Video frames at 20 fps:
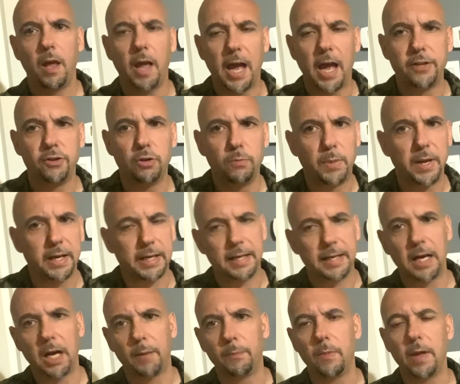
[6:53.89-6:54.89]
and you pick it
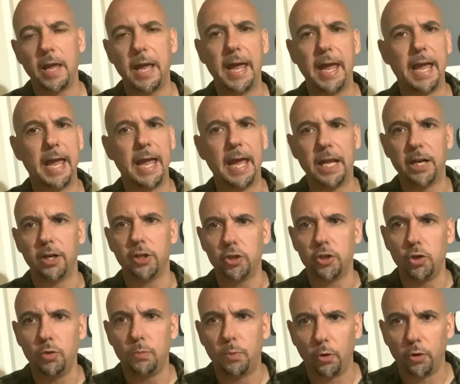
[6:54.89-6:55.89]
up and
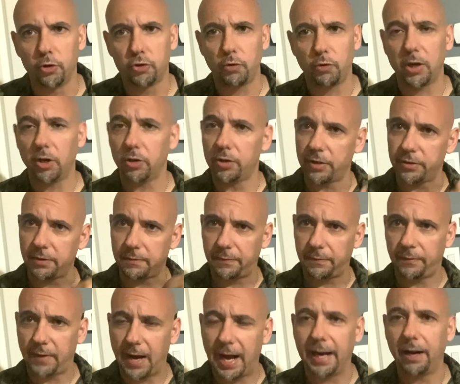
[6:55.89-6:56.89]
you pull the trigger, does it
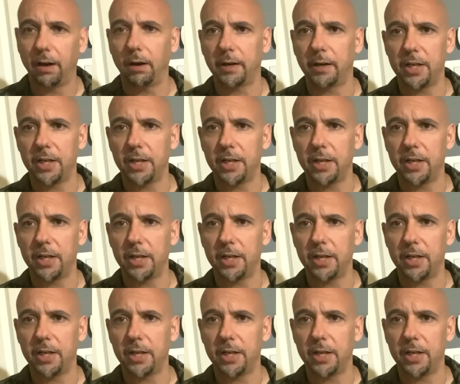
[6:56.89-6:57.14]
fire?